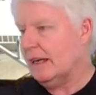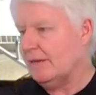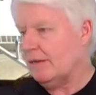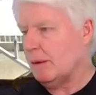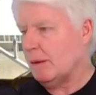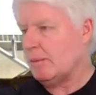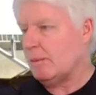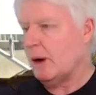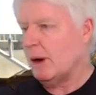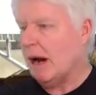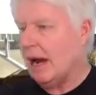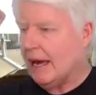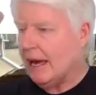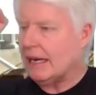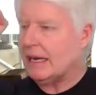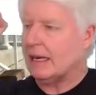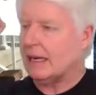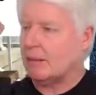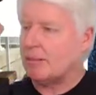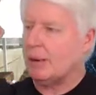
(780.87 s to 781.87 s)
and if you pry
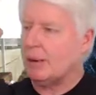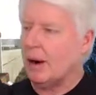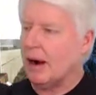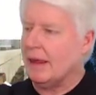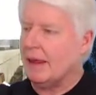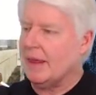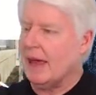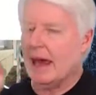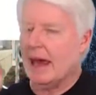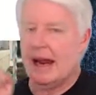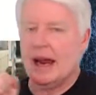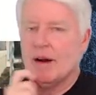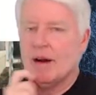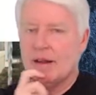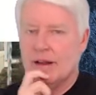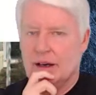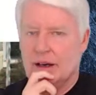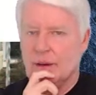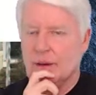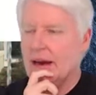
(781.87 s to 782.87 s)
it, you can pry that
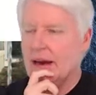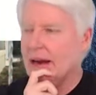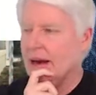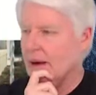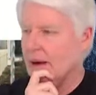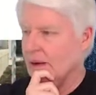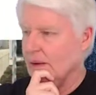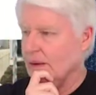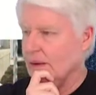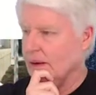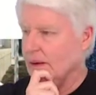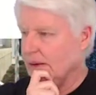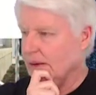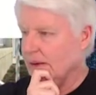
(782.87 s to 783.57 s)
out of the ground.